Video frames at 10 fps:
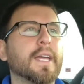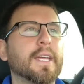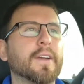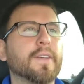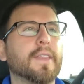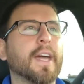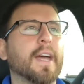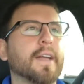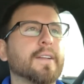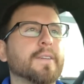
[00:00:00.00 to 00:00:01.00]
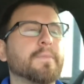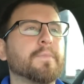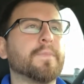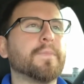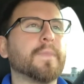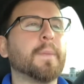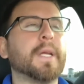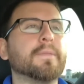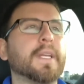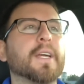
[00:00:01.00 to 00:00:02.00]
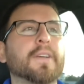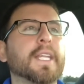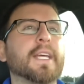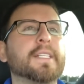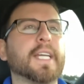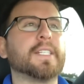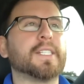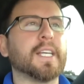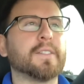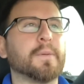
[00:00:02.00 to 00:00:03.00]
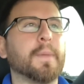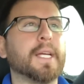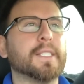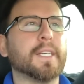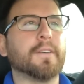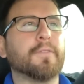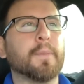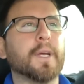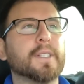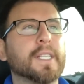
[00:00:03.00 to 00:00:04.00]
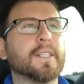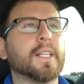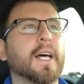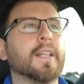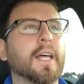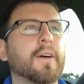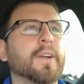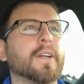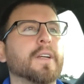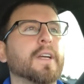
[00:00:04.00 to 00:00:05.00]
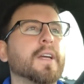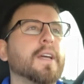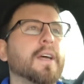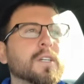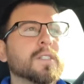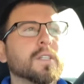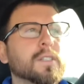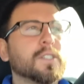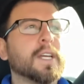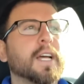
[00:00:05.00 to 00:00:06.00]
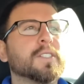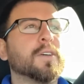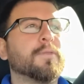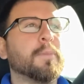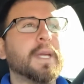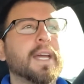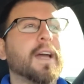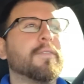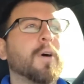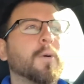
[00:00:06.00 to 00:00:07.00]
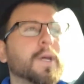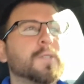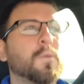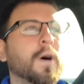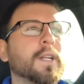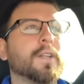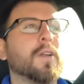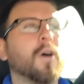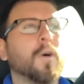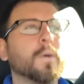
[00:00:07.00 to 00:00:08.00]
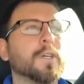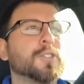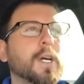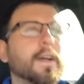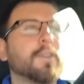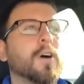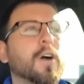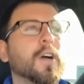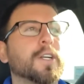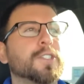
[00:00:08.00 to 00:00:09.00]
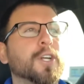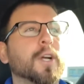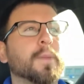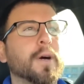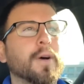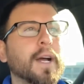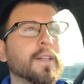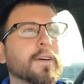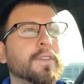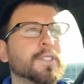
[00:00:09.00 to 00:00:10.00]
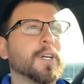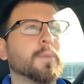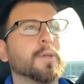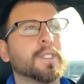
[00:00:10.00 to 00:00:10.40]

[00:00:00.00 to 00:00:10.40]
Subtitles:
hear that. I mean, hearing the intake just sounds amazing. From here it sounds a lot louder. So yeah, so for me, I've always wanted an all-wheel drive car, turbo. I love the turbo